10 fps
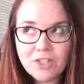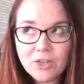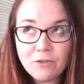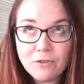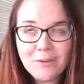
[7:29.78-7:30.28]

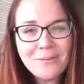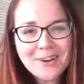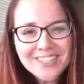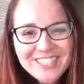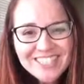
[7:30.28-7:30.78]
January, February,
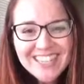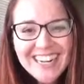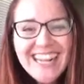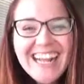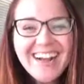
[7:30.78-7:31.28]
March,
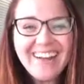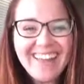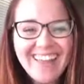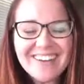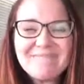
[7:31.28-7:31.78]
by
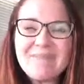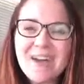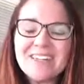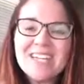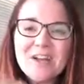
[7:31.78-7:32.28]
the end of
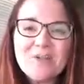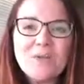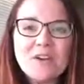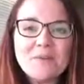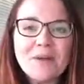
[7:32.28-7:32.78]
March,
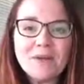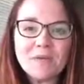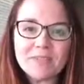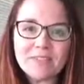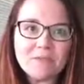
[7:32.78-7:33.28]
one of my
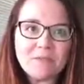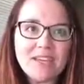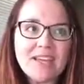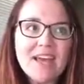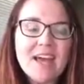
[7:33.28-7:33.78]
goals could
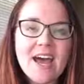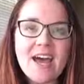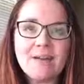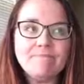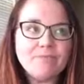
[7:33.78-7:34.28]
be
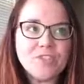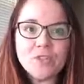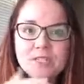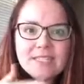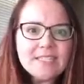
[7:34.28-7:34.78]

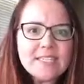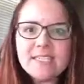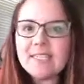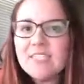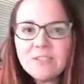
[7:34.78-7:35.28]
to
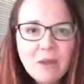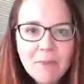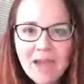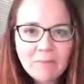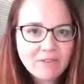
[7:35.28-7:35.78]
consistently
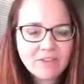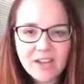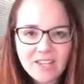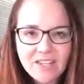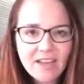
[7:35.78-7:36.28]
develop a habit of
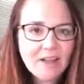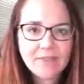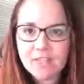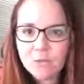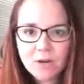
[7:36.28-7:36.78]
not eating
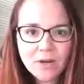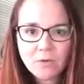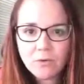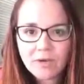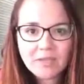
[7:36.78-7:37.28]
out. That's
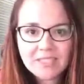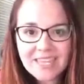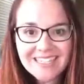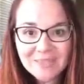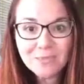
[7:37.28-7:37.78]
where we
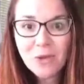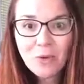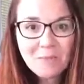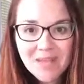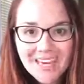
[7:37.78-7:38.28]
tend to
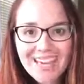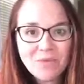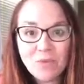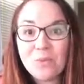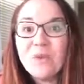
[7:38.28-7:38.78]
blow our money,
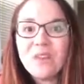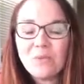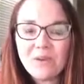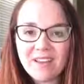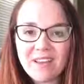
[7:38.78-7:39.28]
and we're really
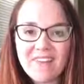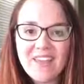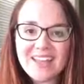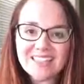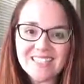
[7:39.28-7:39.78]
working on
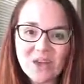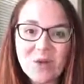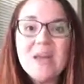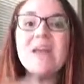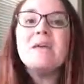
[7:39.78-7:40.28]
that.
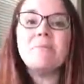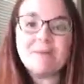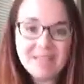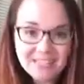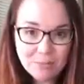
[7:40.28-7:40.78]
So
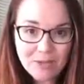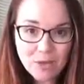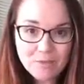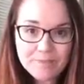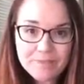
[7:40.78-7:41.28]
maybe that's my
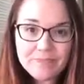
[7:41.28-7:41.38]
goal,